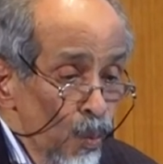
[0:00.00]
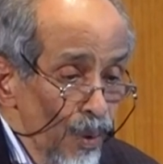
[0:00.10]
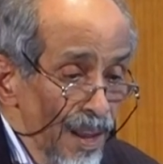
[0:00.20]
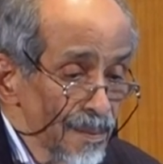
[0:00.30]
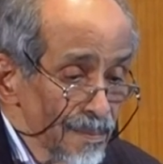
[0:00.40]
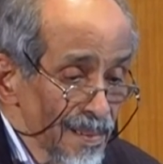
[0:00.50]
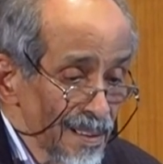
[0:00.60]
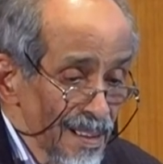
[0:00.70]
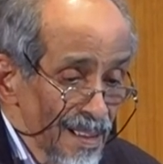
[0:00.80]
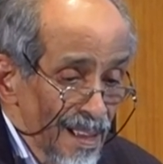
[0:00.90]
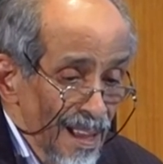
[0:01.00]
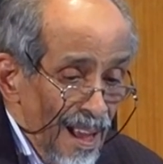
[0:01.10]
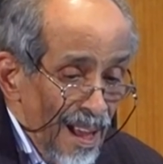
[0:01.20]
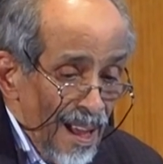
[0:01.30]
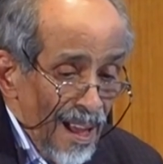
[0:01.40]
Well,
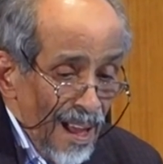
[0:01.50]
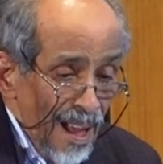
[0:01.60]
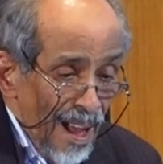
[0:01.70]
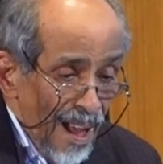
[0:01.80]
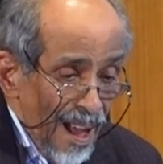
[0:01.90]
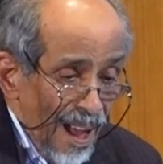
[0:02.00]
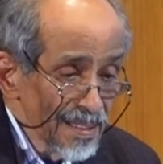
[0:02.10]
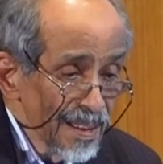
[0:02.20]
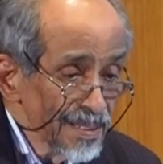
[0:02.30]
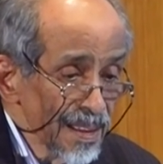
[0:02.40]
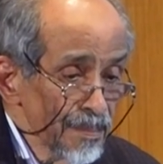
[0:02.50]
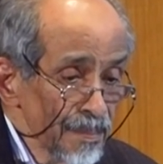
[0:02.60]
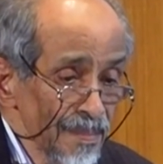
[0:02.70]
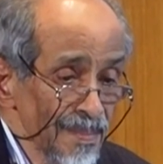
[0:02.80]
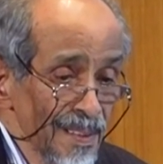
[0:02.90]
and then
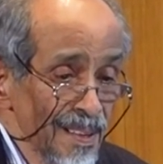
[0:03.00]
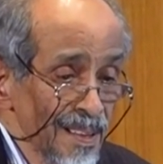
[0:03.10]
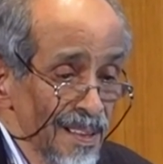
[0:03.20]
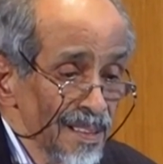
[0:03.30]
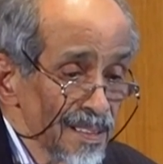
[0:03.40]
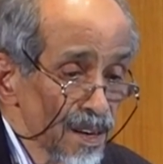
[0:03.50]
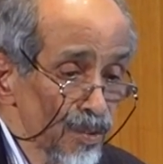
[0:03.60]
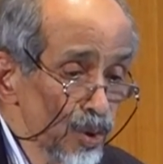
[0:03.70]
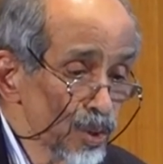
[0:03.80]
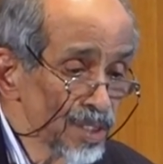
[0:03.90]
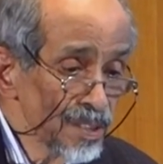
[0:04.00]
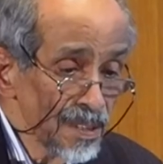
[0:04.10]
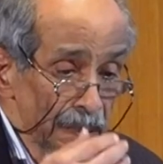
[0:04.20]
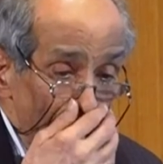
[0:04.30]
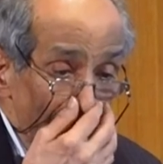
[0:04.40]
came the
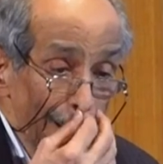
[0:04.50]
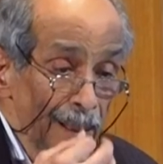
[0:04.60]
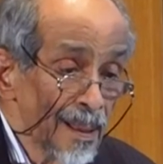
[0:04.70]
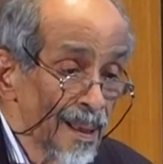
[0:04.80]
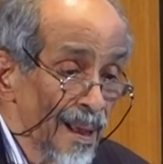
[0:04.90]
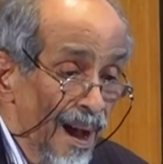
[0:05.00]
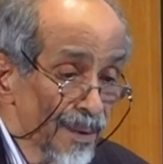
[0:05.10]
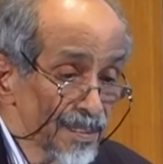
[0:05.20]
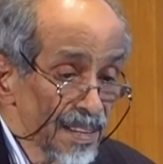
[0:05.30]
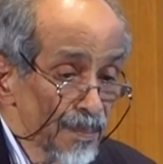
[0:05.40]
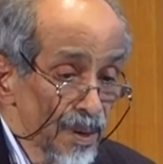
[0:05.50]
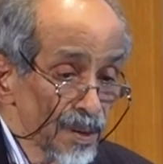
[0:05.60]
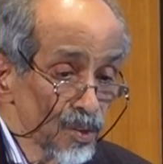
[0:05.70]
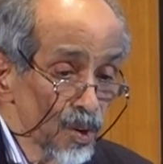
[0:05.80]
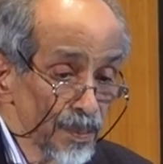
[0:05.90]
revolution after Kepler
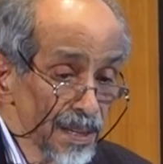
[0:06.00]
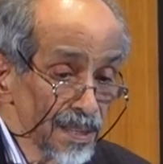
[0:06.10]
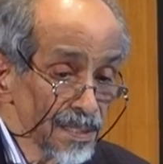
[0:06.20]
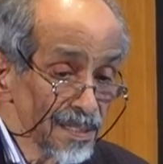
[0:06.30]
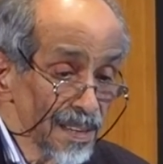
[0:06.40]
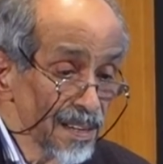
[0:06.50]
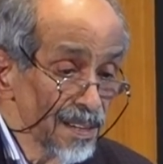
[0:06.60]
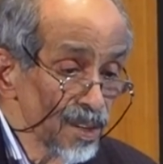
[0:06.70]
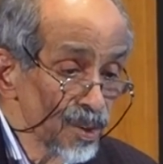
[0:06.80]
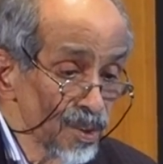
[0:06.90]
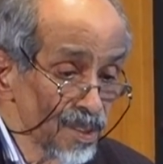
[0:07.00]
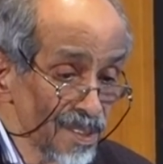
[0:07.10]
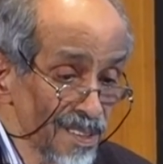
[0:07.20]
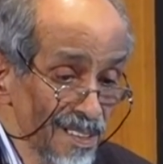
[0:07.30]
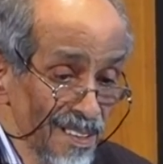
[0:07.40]
and Copernicus, Galileo.
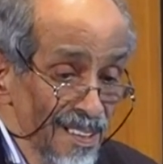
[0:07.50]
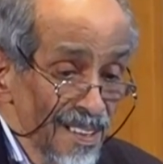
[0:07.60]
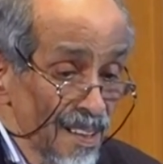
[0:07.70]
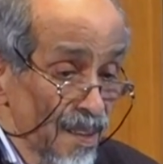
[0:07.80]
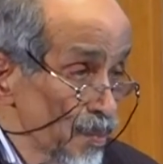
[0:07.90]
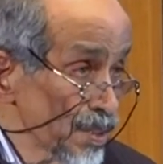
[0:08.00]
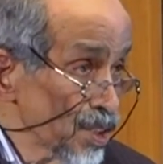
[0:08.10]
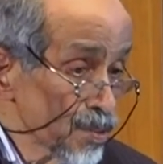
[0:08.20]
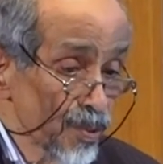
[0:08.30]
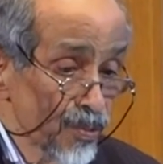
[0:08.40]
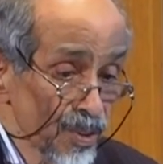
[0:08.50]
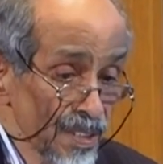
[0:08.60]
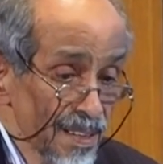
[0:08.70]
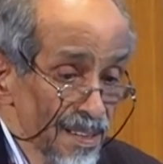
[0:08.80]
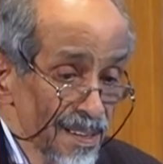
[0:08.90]
But just before
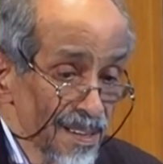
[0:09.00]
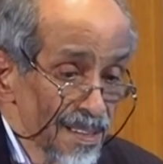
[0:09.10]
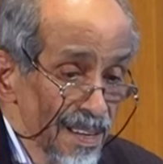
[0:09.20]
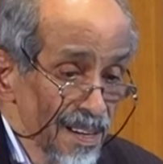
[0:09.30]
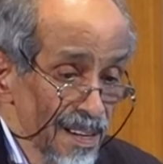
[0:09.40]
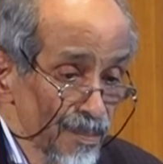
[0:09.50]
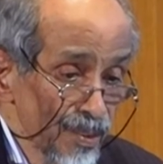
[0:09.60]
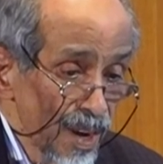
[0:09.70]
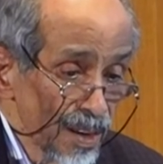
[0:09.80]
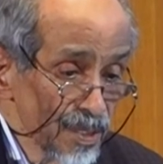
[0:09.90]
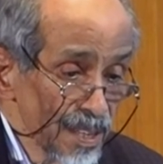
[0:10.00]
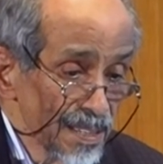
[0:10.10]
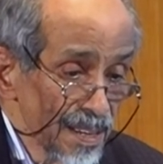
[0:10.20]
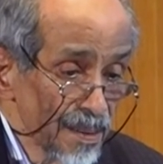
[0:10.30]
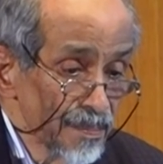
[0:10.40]
that, around
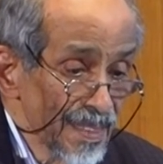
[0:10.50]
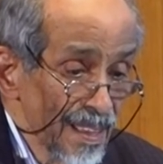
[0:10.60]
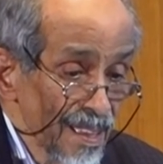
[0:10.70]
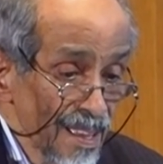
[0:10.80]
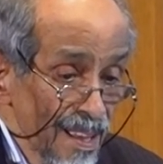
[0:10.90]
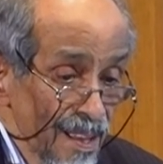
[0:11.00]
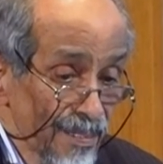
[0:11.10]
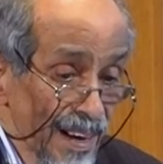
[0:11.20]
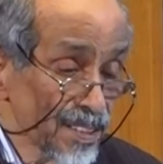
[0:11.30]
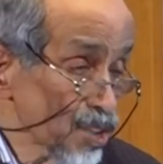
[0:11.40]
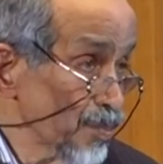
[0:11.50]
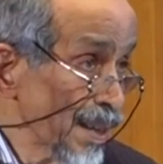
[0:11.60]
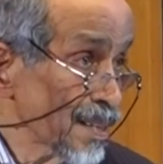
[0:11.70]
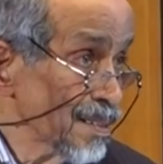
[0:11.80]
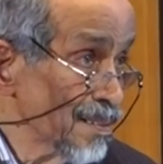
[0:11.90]
that time, Francis
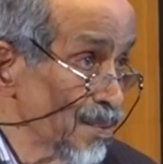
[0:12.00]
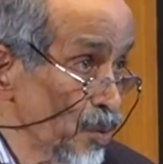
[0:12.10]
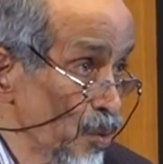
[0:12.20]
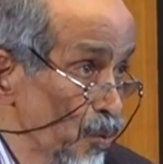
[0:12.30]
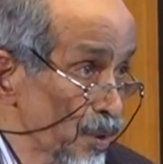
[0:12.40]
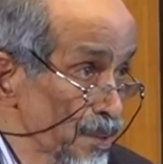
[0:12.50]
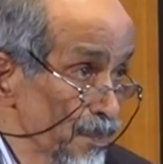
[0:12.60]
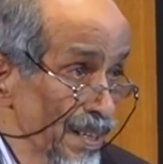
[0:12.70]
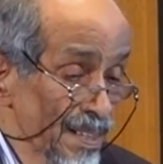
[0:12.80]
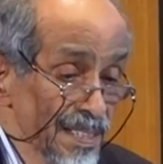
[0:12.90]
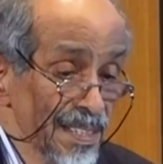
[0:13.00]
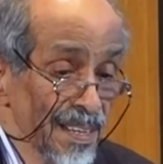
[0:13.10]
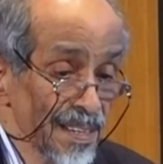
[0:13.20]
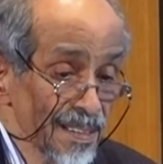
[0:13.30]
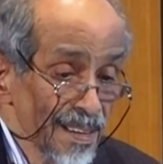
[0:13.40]
Bacon was the patron
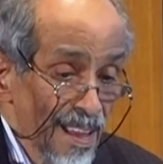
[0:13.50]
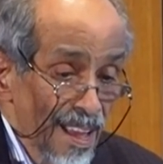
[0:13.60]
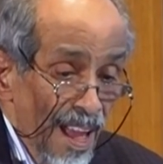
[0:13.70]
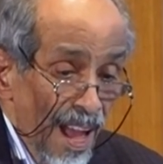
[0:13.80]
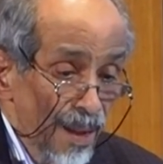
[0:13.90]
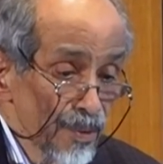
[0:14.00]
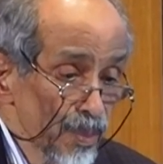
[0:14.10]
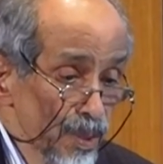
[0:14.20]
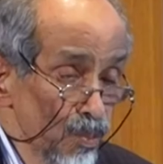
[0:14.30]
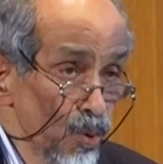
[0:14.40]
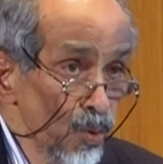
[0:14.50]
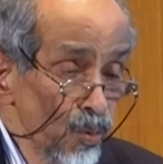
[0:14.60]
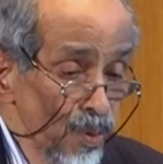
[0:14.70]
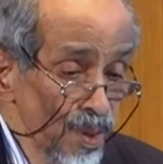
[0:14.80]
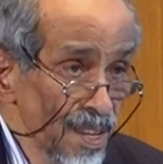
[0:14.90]
saint of a big
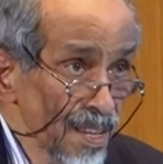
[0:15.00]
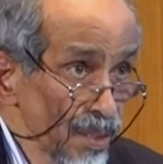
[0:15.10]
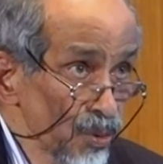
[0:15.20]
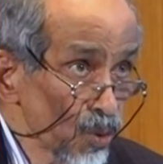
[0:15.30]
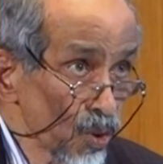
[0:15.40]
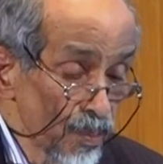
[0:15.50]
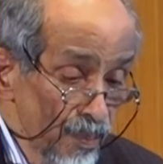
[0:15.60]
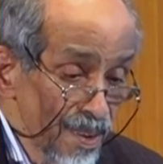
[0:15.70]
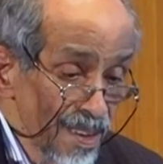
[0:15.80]
move in Europe,